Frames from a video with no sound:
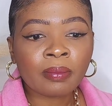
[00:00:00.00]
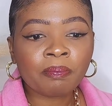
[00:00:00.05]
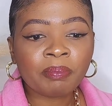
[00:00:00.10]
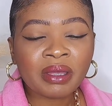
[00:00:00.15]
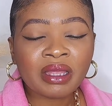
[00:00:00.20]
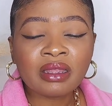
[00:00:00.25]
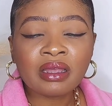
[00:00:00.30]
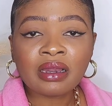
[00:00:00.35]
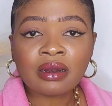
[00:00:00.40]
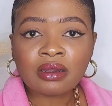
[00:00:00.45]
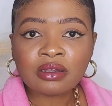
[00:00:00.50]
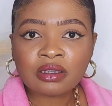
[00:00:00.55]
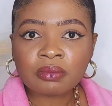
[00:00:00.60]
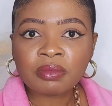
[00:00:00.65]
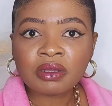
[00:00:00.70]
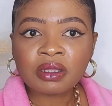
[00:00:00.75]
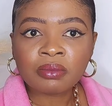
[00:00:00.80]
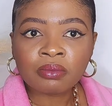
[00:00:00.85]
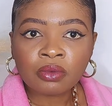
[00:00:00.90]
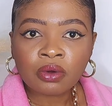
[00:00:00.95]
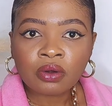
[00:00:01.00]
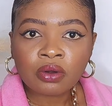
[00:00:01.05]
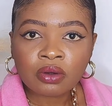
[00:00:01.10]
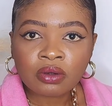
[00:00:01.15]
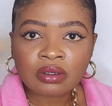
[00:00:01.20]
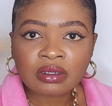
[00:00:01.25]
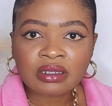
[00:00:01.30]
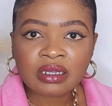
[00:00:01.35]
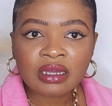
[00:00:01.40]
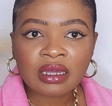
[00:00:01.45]
being a little bit more
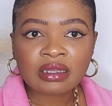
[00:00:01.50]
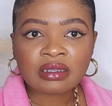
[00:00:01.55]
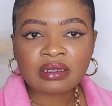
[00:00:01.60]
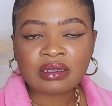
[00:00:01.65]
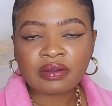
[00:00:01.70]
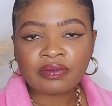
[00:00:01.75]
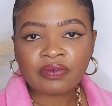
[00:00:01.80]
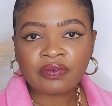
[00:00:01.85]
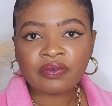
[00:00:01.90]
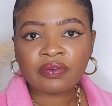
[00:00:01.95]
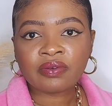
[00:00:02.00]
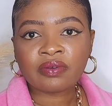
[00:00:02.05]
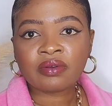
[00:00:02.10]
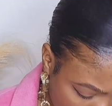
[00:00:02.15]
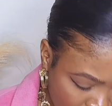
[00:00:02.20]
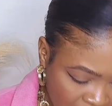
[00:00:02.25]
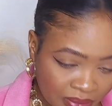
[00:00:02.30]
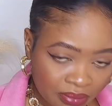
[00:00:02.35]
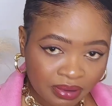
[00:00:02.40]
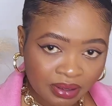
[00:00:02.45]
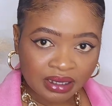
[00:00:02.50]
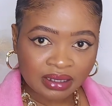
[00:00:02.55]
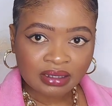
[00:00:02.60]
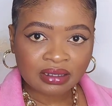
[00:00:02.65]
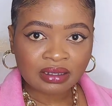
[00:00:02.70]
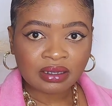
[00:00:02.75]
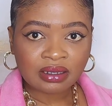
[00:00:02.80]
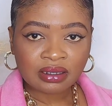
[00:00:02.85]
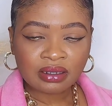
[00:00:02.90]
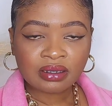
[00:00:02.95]
consecutive. This is my
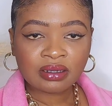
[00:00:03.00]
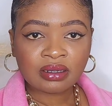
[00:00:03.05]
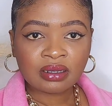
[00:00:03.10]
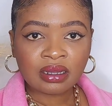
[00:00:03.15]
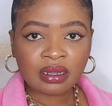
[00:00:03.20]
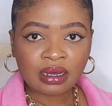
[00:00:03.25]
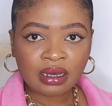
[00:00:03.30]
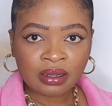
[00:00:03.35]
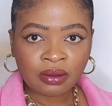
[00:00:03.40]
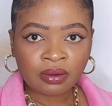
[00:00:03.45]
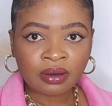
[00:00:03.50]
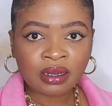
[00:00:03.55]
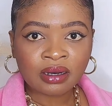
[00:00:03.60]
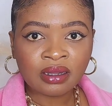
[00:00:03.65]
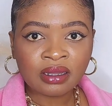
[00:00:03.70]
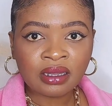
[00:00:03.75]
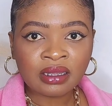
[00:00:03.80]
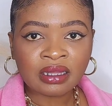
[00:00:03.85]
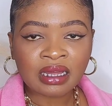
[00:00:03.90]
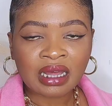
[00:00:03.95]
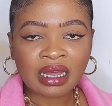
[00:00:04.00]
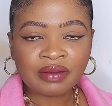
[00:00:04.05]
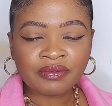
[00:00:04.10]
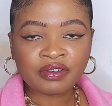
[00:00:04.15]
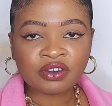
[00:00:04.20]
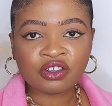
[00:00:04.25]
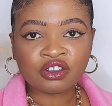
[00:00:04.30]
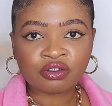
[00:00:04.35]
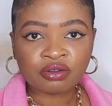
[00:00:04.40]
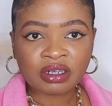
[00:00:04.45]
blazer, and underneath it I have
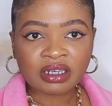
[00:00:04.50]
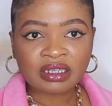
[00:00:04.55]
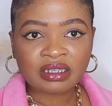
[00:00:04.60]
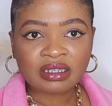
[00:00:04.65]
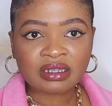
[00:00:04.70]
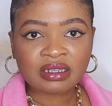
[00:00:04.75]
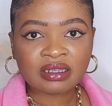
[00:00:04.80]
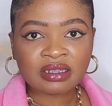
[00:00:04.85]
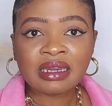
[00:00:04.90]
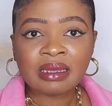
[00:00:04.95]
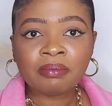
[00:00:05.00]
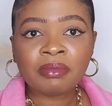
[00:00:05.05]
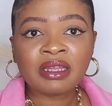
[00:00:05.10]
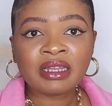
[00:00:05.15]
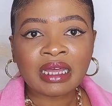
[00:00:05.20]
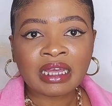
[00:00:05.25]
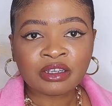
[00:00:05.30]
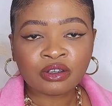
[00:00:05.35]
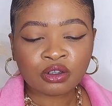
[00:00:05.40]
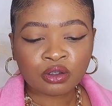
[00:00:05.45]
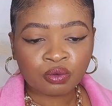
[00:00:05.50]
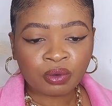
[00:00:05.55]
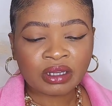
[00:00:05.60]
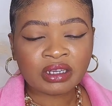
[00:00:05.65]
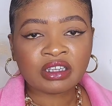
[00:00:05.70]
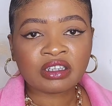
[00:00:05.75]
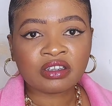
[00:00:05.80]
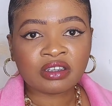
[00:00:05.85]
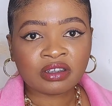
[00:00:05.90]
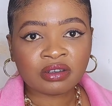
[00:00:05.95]
a dress. Had it been I just wear
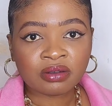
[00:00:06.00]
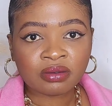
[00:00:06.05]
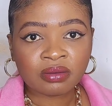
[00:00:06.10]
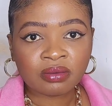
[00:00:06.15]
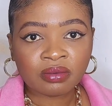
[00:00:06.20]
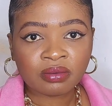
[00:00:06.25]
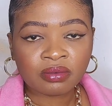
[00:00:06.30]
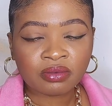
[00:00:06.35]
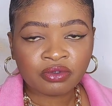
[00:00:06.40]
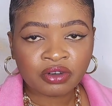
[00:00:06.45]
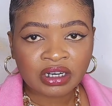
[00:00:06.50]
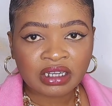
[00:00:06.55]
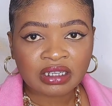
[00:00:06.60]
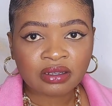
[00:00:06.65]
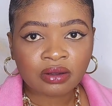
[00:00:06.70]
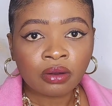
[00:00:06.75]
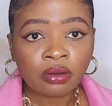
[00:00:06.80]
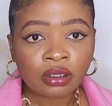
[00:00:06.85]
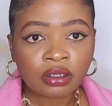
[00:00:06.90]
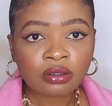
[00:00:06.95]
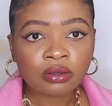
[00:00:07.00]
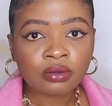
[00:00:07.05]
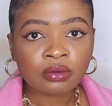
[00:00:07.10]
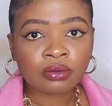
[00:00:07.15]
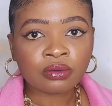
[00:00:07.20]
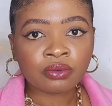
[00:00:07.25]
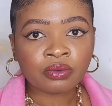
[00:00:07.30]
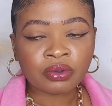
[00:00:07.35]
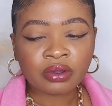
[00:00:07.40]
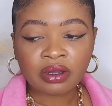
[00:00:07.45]
this dress on its
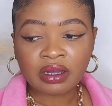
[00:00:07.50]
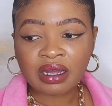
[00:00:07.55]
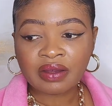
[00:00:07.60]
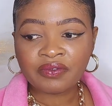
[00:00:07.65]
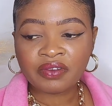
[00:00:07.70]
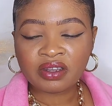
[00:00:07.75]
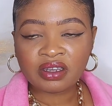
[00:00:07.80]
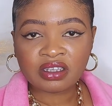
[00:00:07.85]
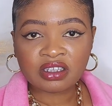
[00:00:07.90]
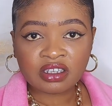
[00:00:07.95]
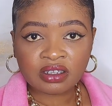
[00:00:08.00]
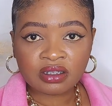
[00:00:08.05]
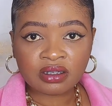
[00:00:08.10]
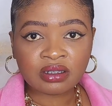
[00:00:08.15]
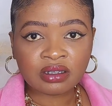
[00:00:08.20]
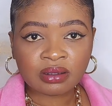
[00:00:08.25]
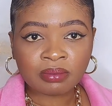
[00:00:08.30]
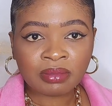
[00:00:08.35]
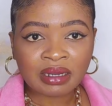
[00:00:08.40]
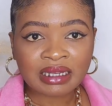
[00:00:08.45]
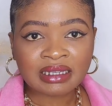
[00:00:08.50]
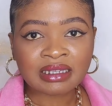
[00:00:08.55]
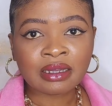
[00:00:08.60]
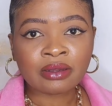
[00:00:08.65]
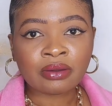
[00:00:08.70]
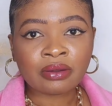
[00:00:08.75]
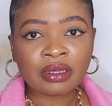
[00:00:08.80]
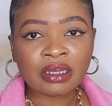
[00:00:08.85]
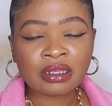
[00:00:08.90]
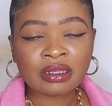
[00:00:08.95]
own without having this blazer
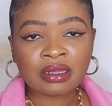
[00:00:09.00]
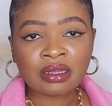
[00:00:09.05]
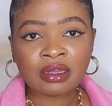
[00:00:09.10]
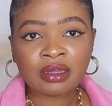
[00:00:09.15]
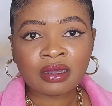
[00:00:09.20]
on it,